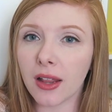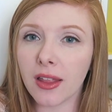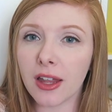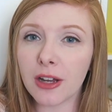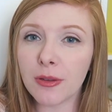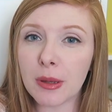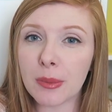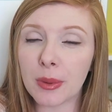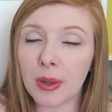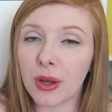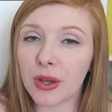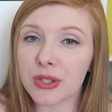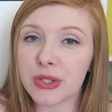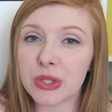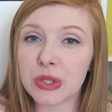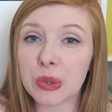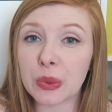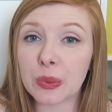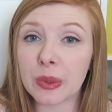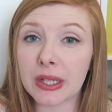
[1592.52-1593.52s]
a lot of people
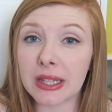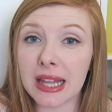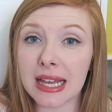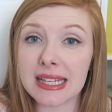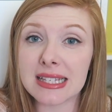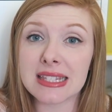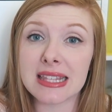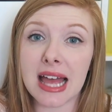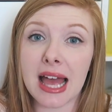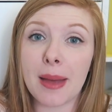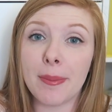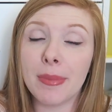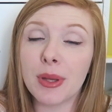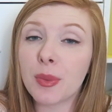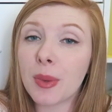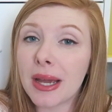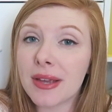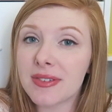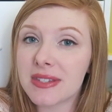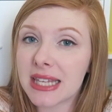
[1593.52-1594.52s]
also don't realize that
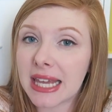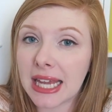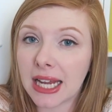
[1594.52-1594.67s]
midwives